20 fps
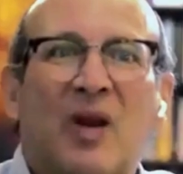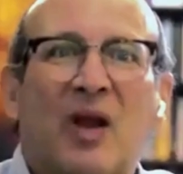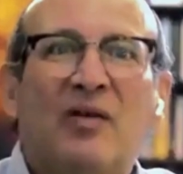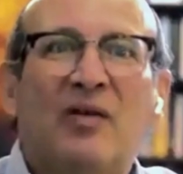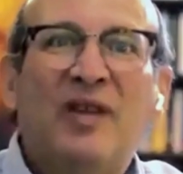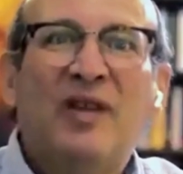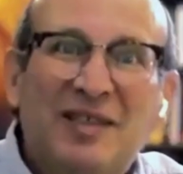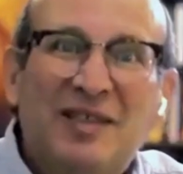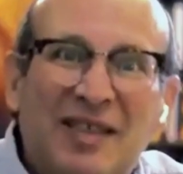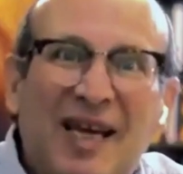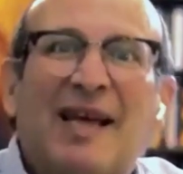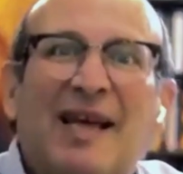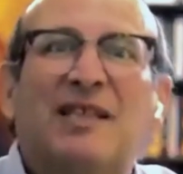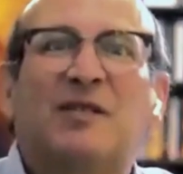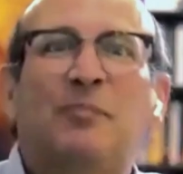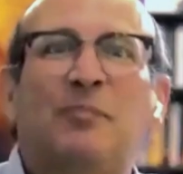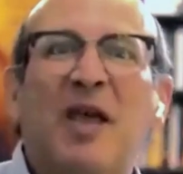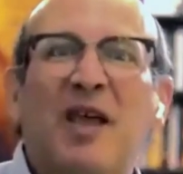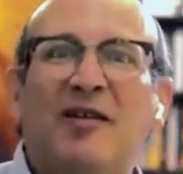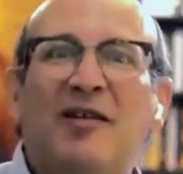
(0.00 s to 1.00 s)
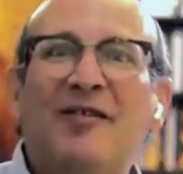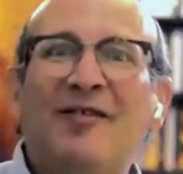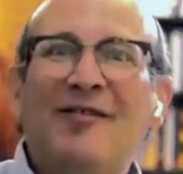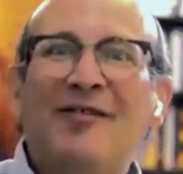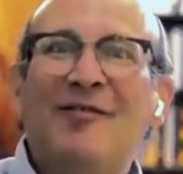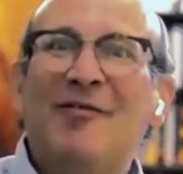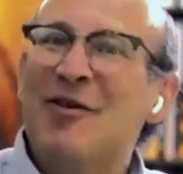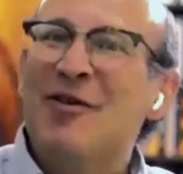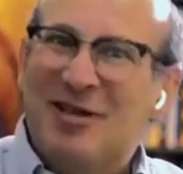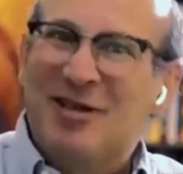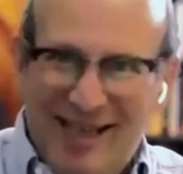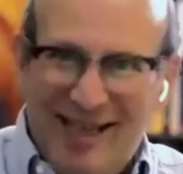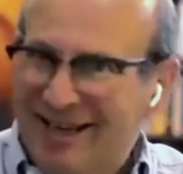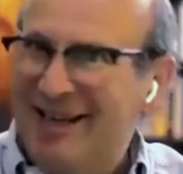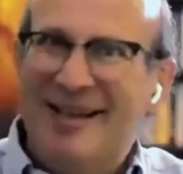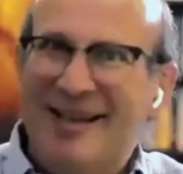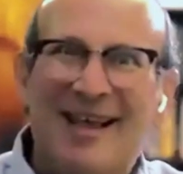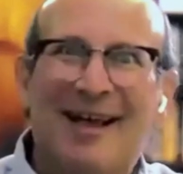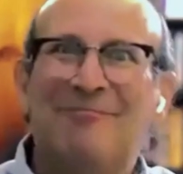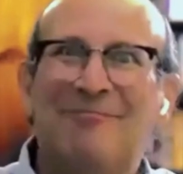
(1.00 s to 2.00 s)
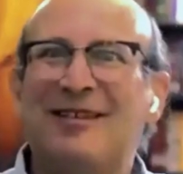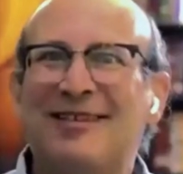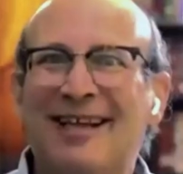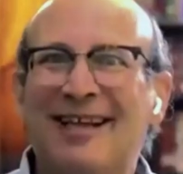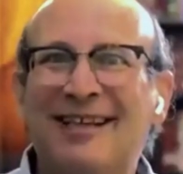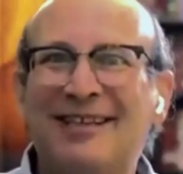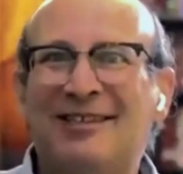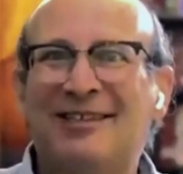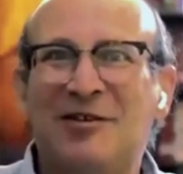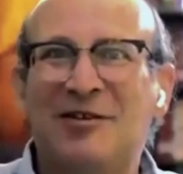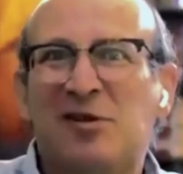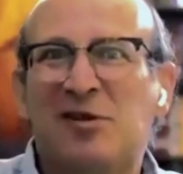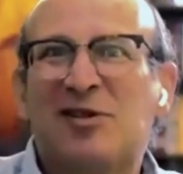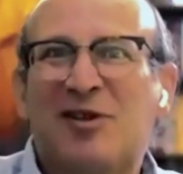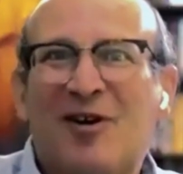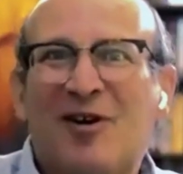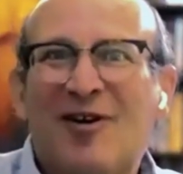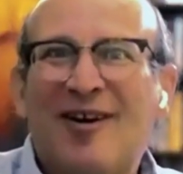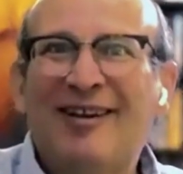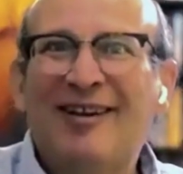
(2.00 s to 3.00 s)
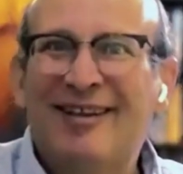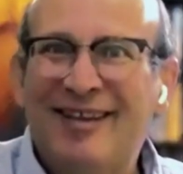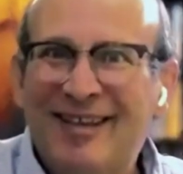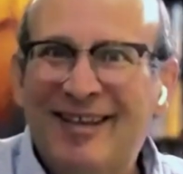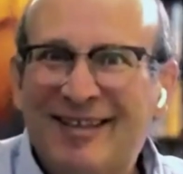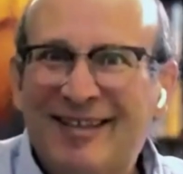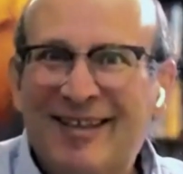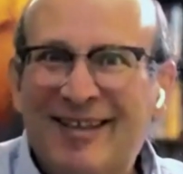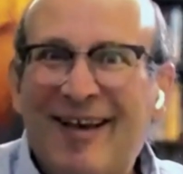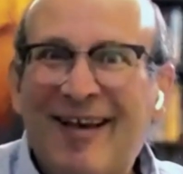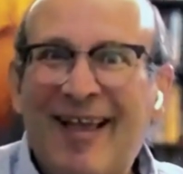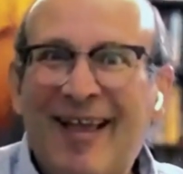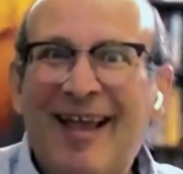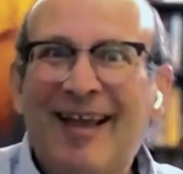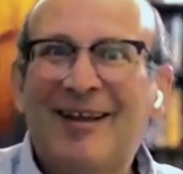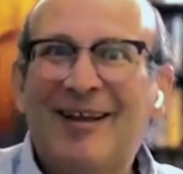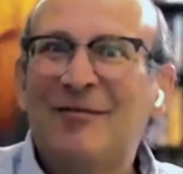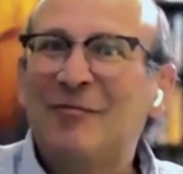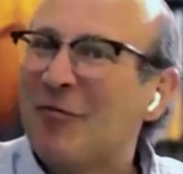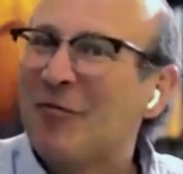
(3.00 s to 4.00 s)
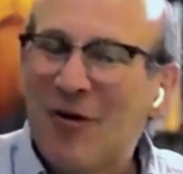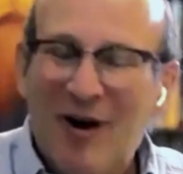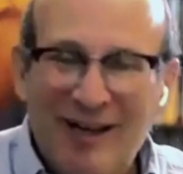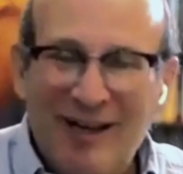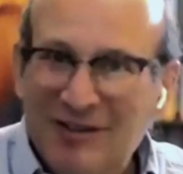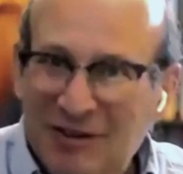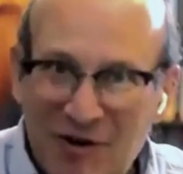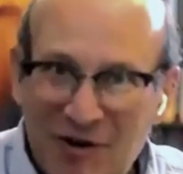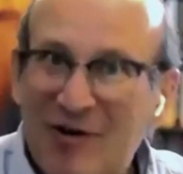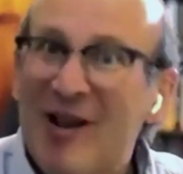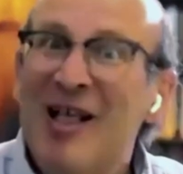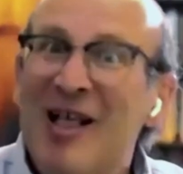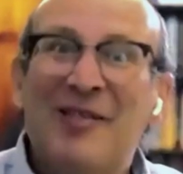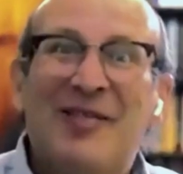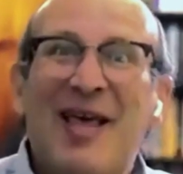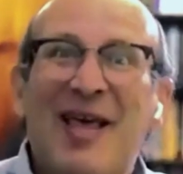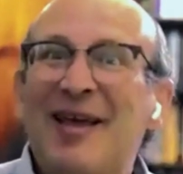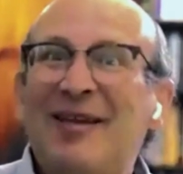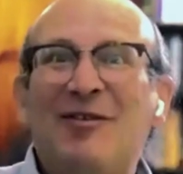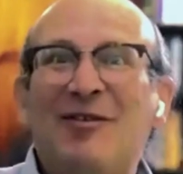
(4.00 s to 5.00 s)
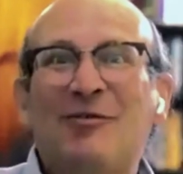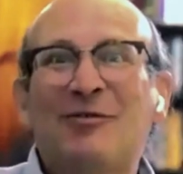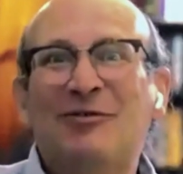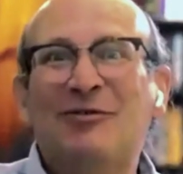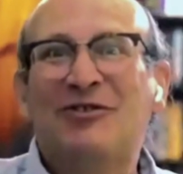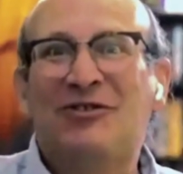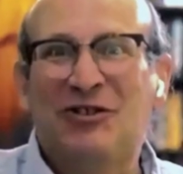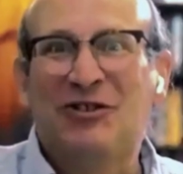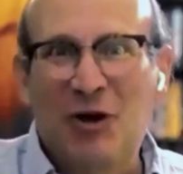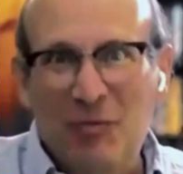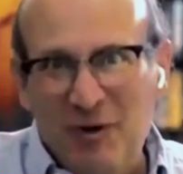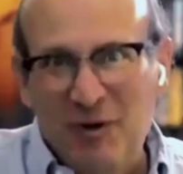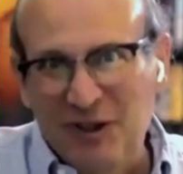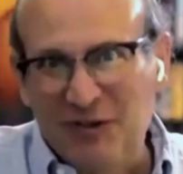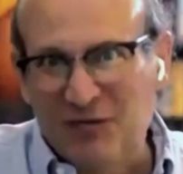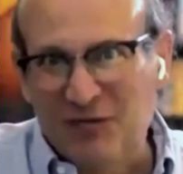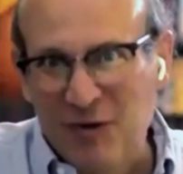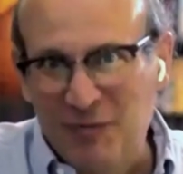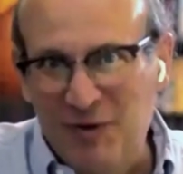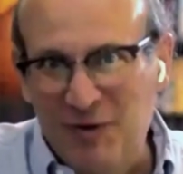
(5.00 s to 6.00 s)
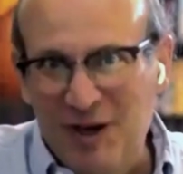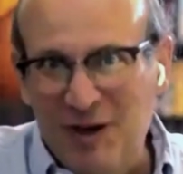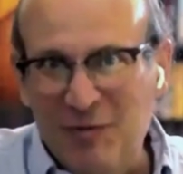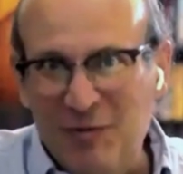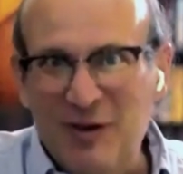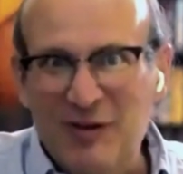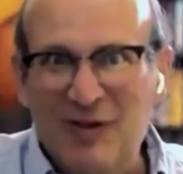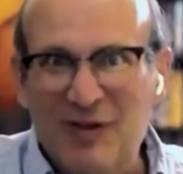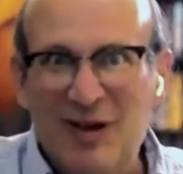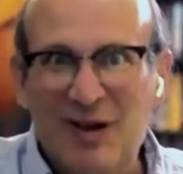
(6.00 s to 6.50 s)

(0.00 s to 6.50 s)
This has been the TDM Today Show starring Gita and Roger. Thank you so much for being with